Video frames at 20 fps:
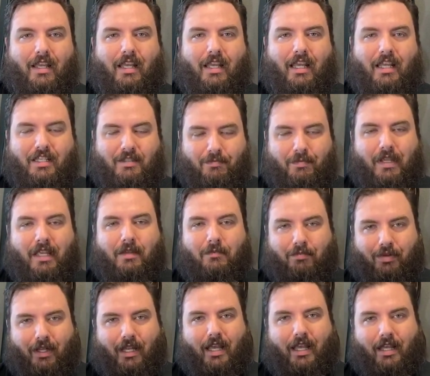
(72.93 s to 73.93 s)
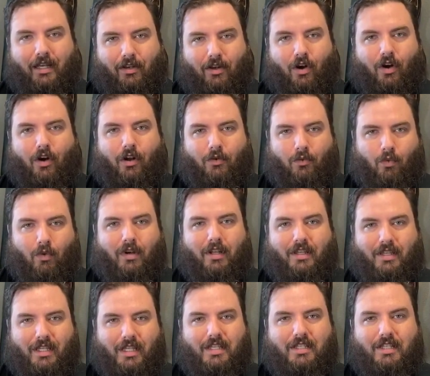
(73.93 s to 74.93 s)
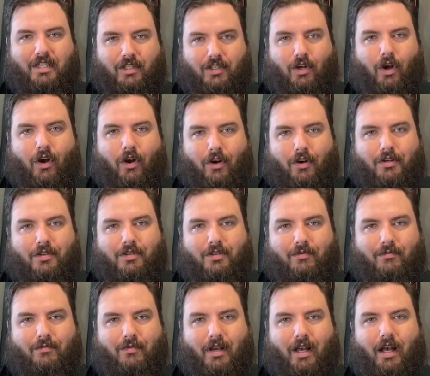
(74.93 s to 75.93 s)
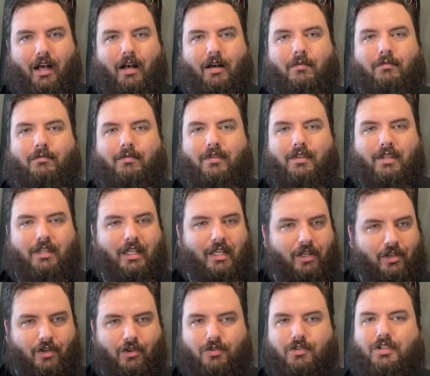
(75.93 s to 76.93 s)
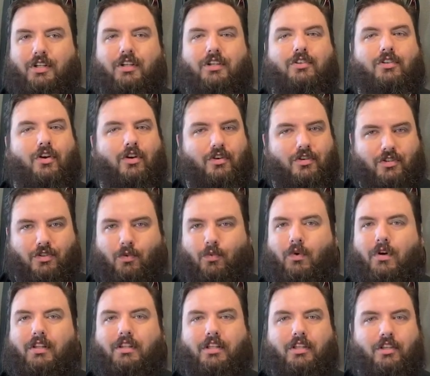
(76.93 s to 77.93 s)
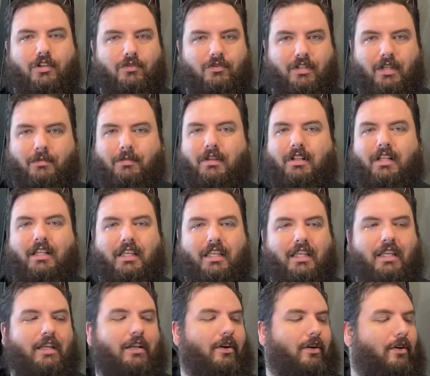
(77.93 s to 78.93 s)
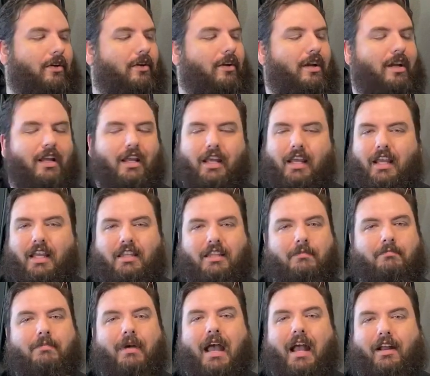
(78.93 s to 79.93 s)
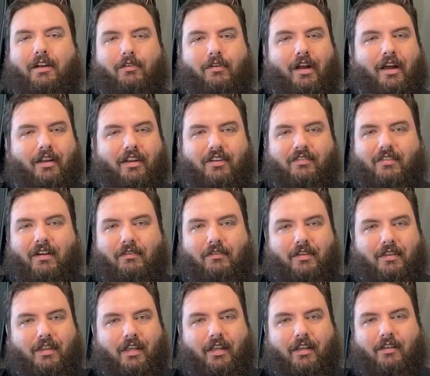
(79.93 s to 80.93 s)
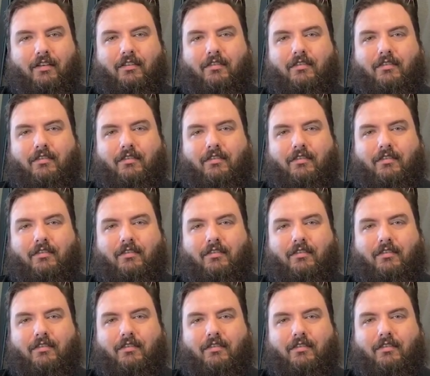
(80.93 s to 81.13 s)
it's being played on one of these guitars. The acoustic guitar is the one that you typically hear in the background of everything.